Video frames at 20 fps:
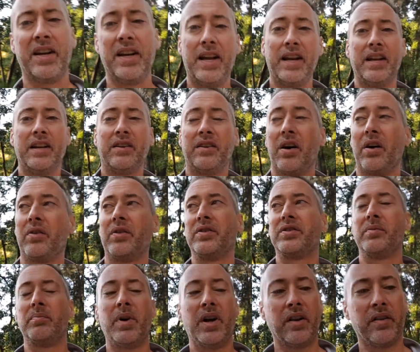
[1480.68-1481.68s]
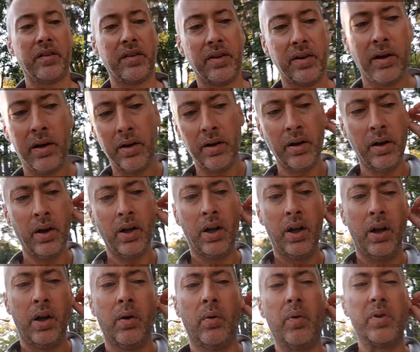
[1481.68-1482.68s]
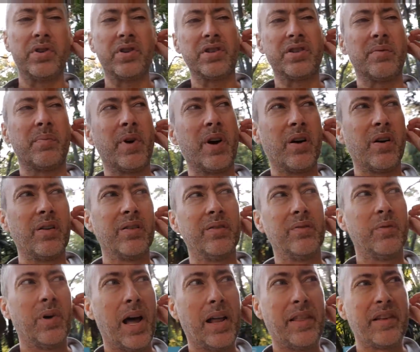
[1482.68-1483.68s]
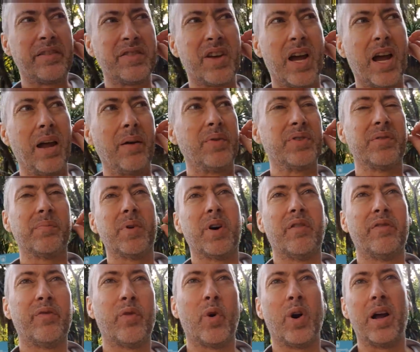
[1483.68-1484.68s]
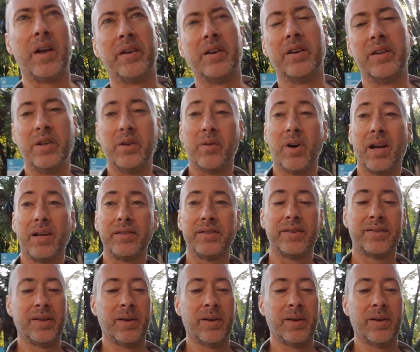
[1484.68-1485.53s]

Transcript: Canadian dollars a month, which is about, at the time, was about 400 US.